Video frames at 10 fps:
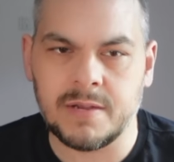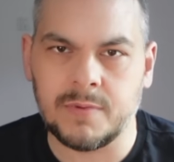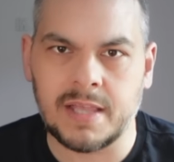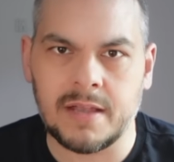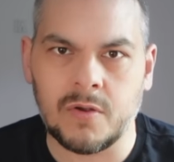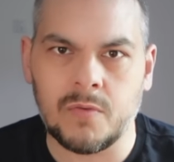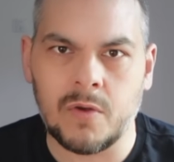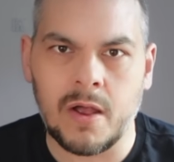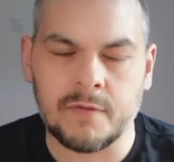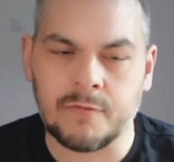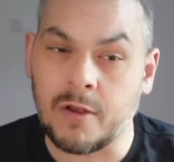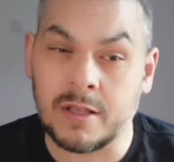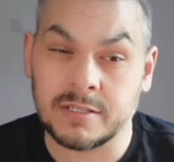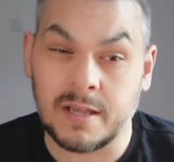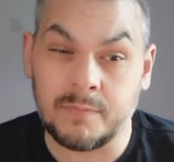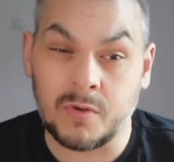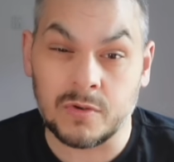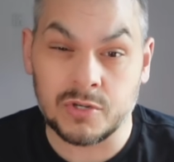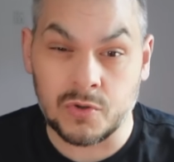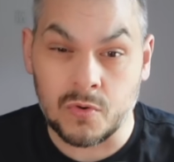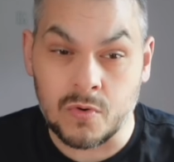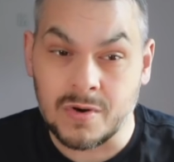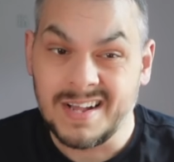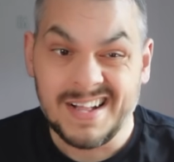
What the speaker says: Would that not work for us? I'm not sure.